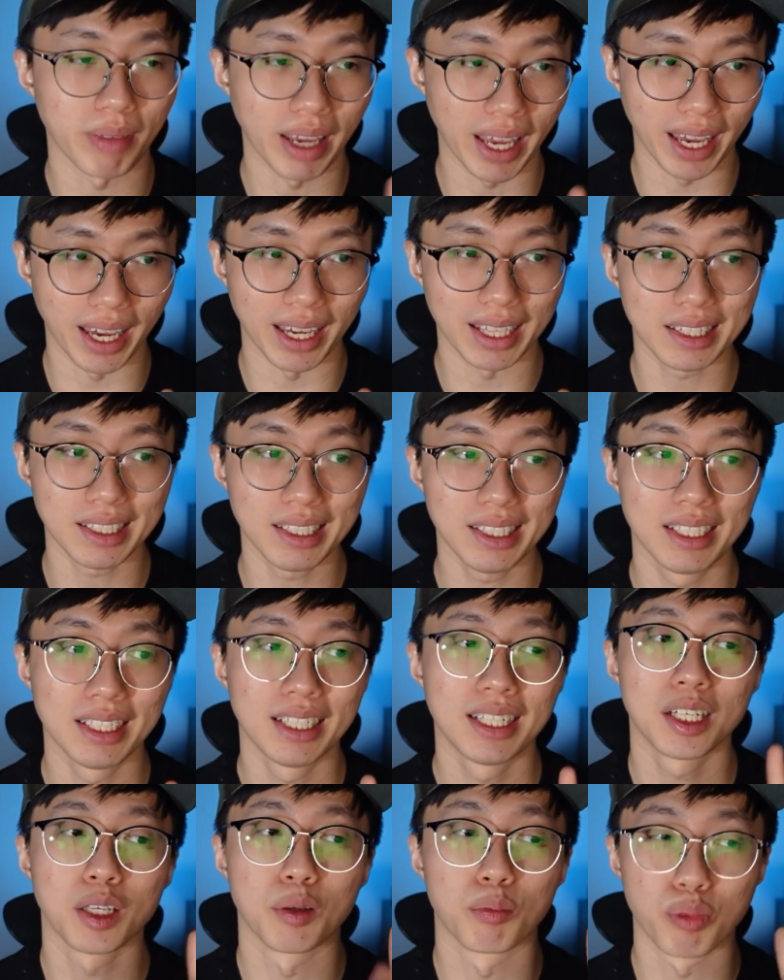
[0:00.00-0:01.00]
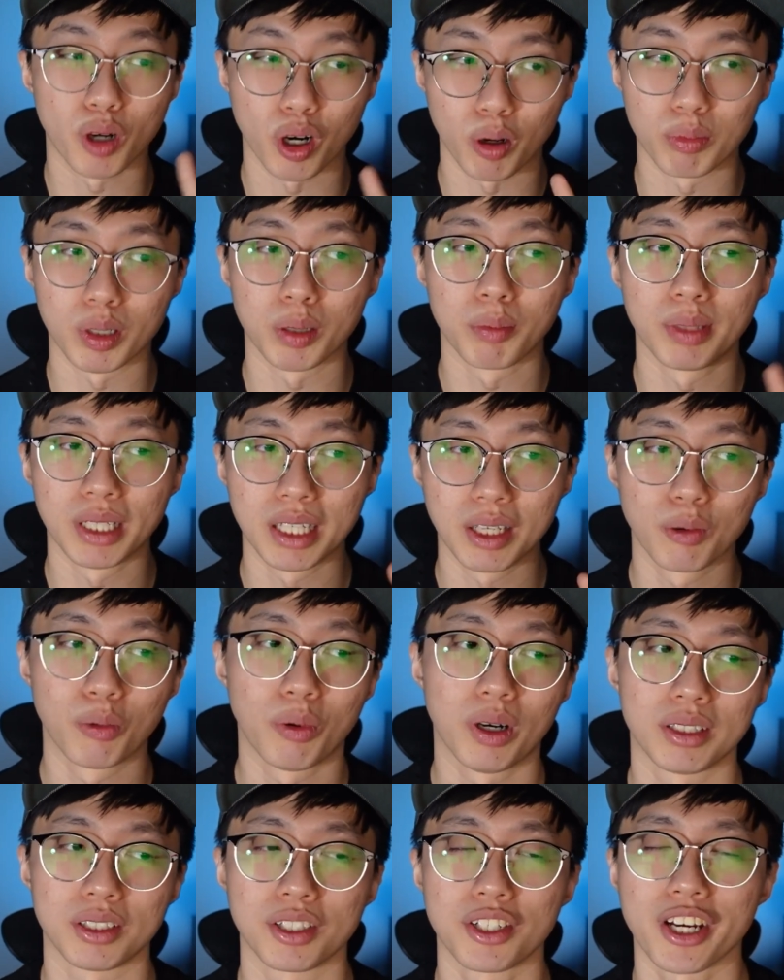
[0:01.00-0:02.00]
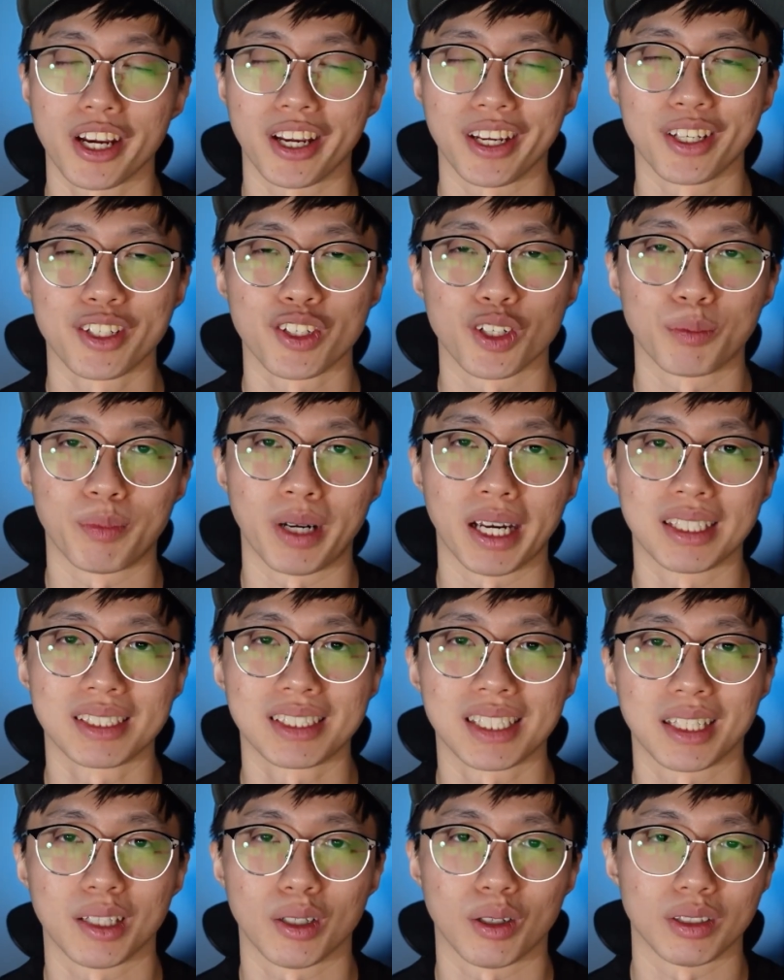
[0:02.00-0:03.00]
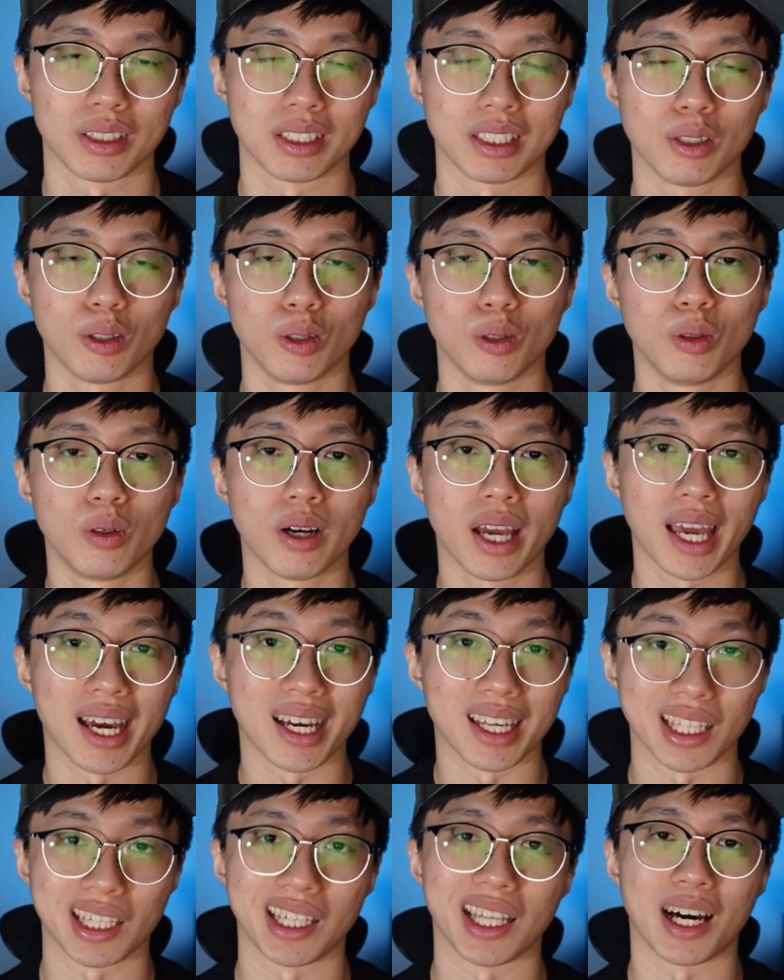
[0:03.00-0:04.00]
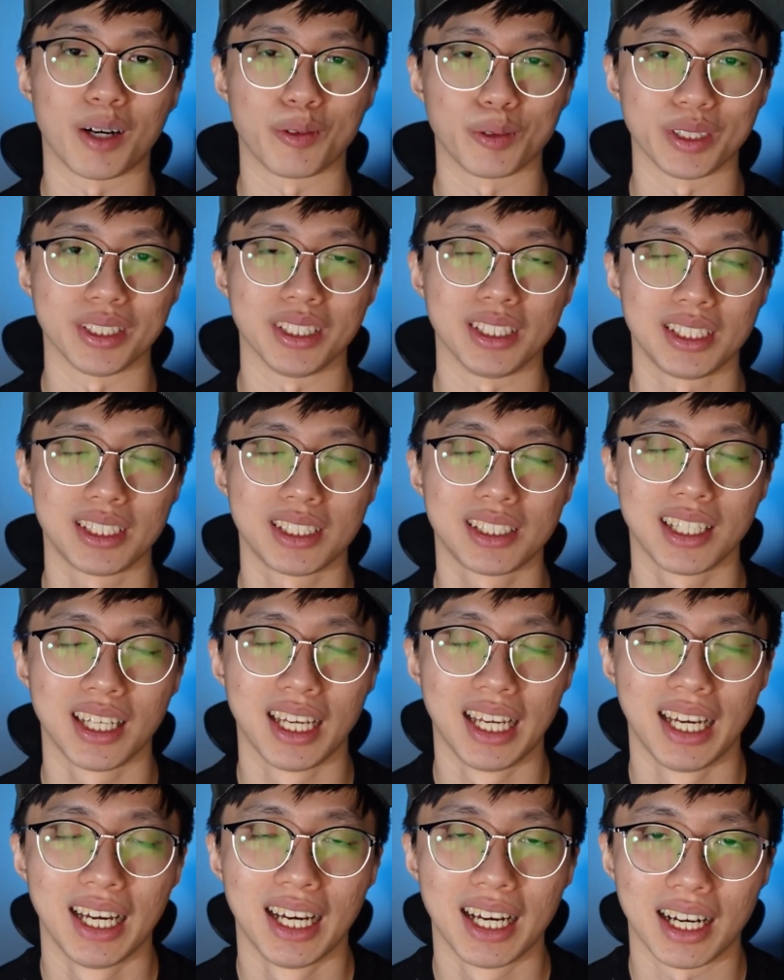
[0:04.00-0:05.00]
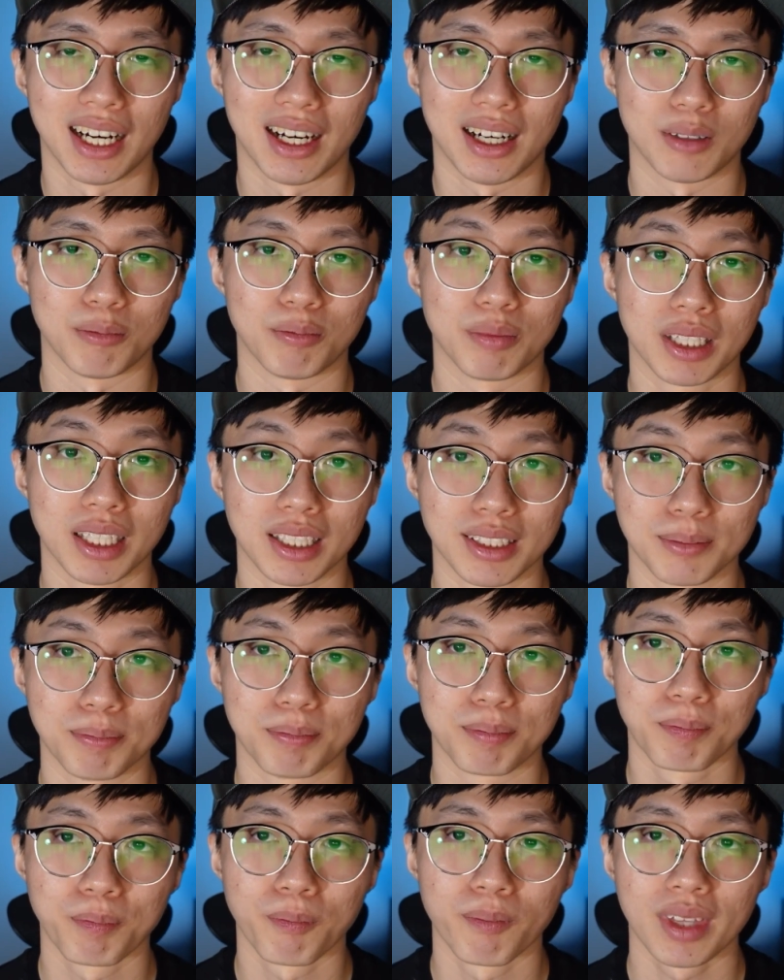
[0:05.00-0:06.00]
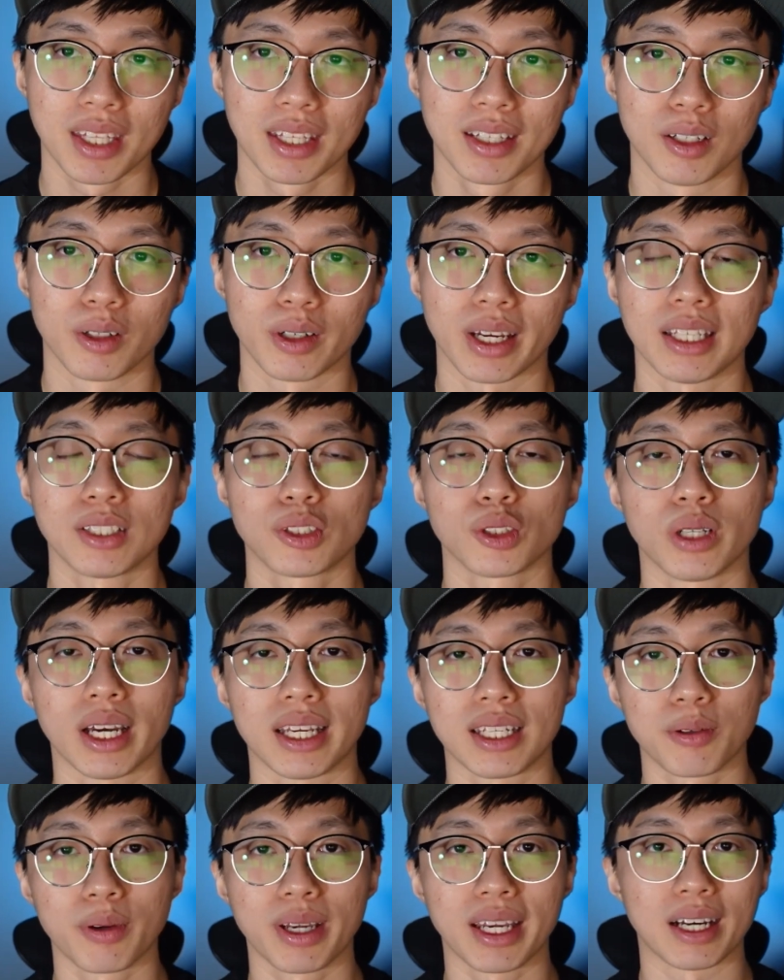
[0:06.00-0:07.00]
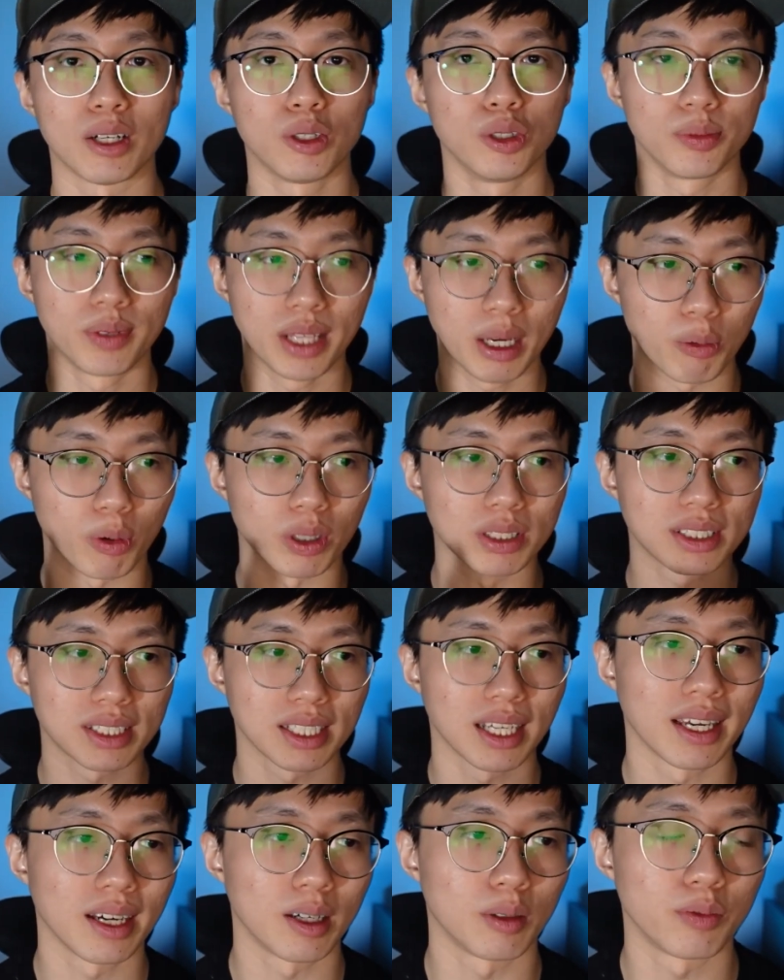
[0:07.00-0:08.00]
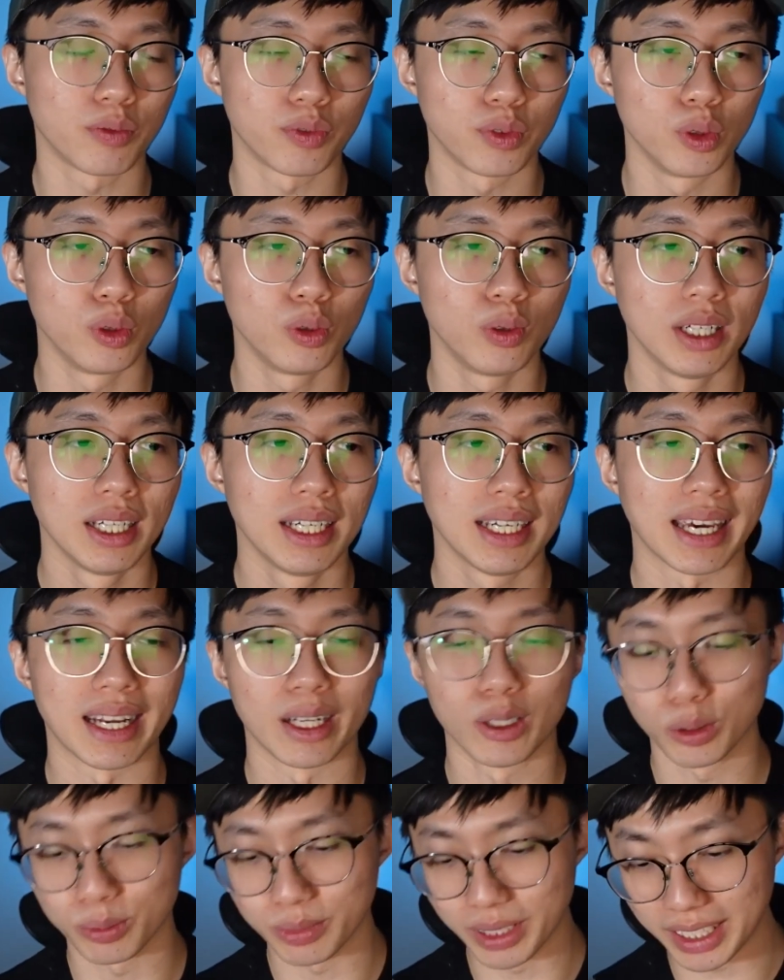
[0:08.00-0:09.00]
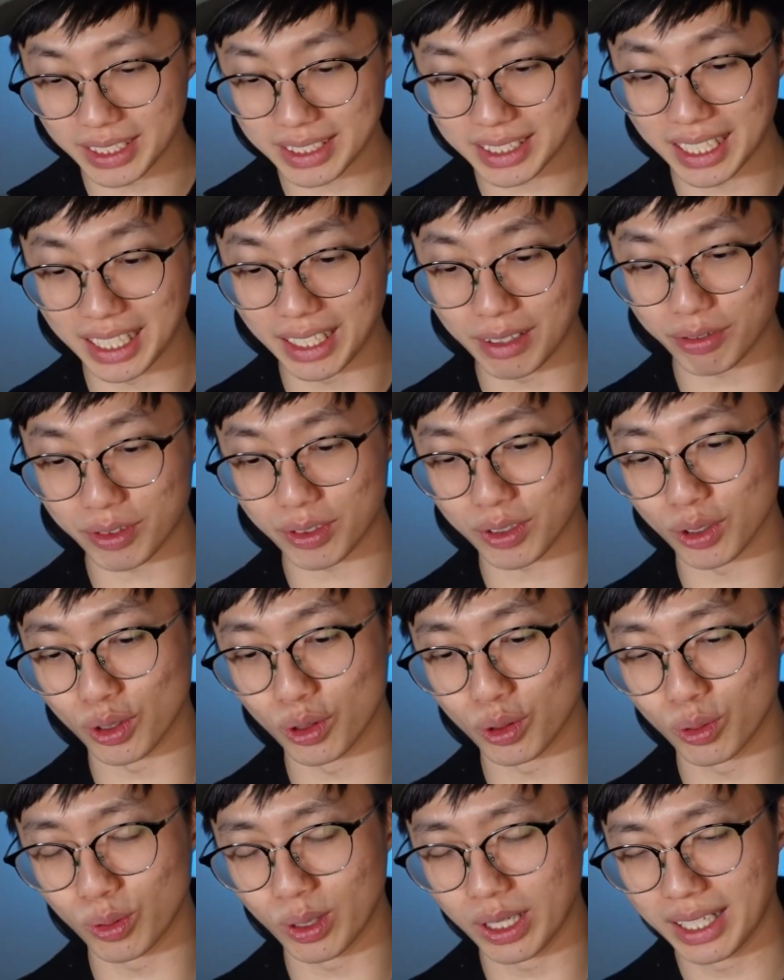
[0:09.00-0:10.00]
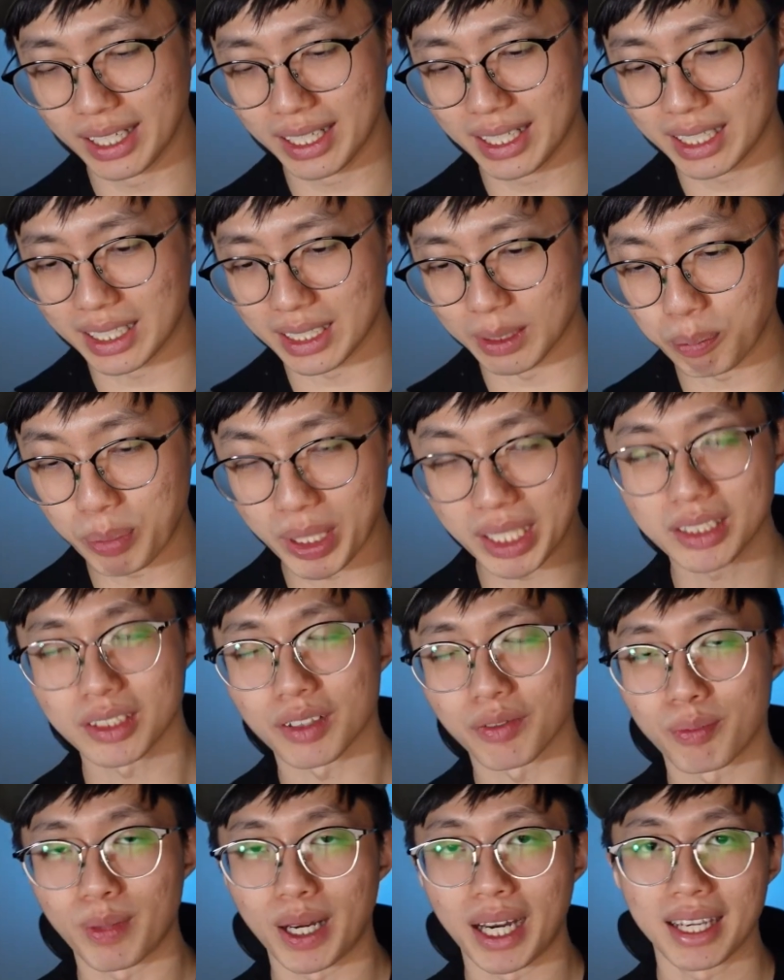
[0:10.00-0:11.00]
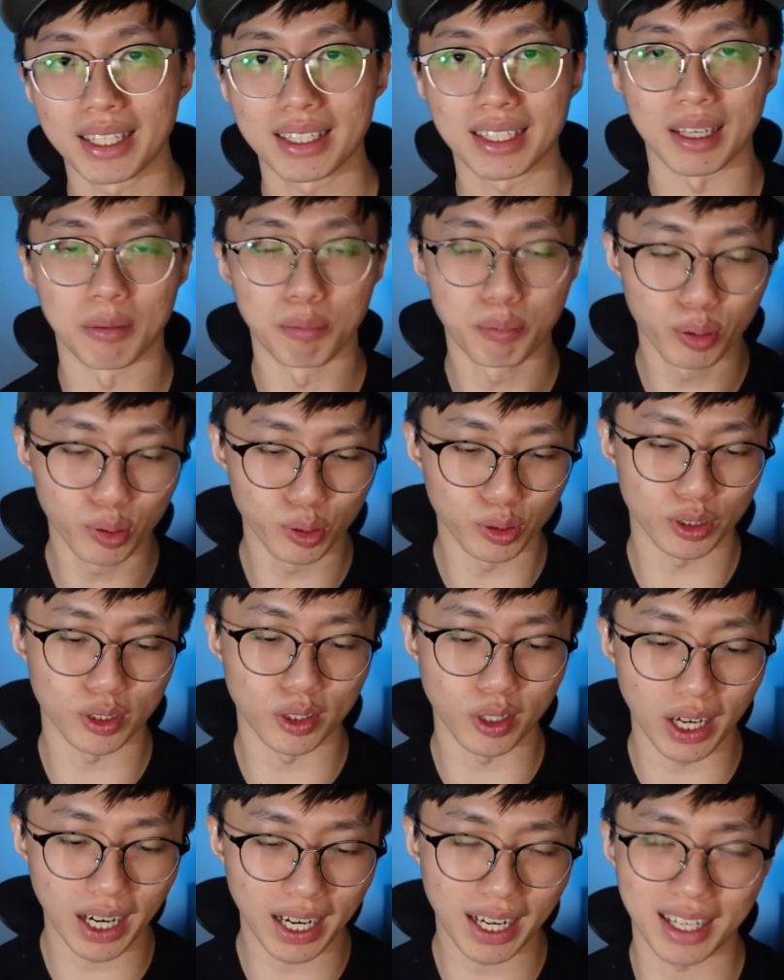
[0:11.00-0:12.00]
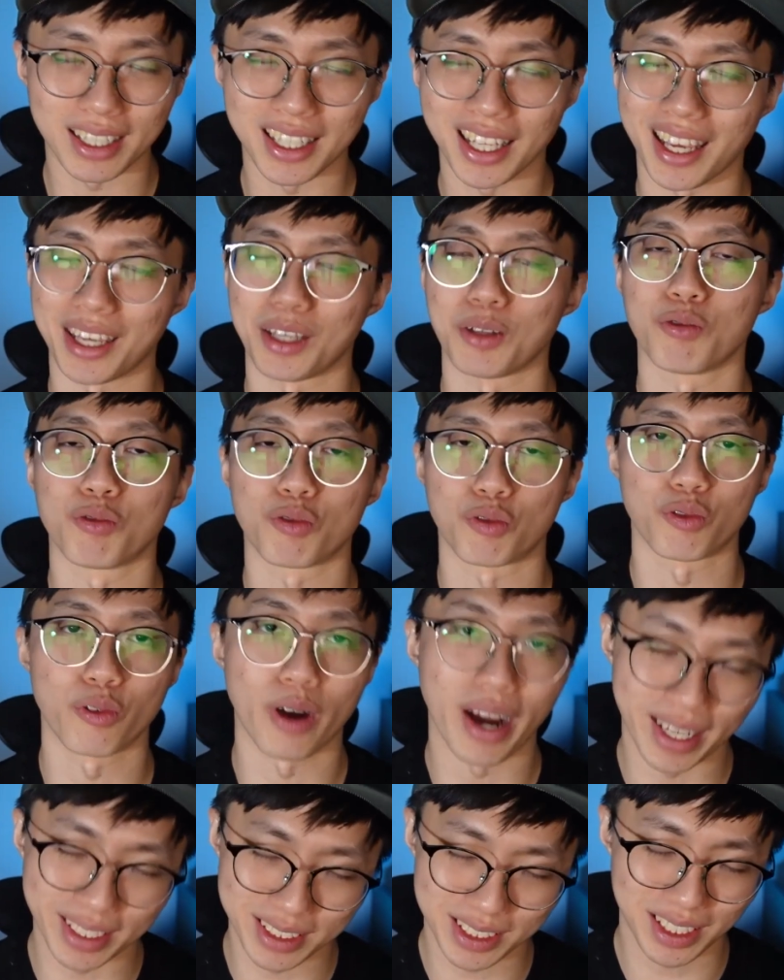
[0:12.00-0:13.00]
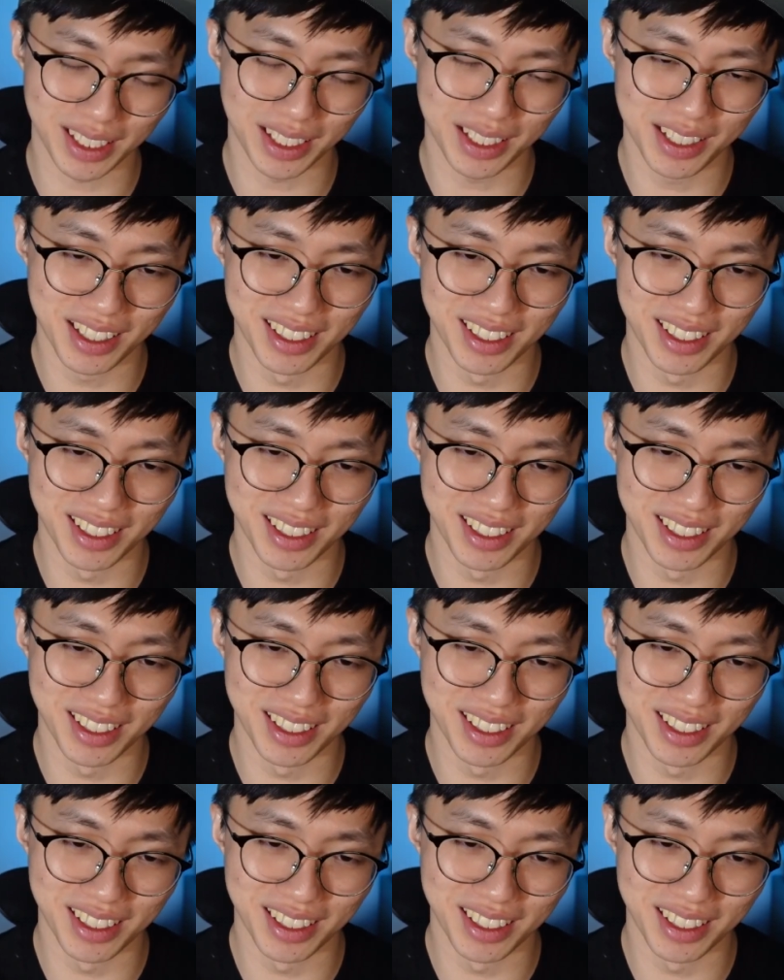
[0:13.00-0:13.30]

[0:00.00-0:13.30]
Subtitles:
And probably want to change your mindset on the whole allowance term. Okay, so anyway, I hope that was helpful, and I hope this gives you a peace of mind and puts your heart at rest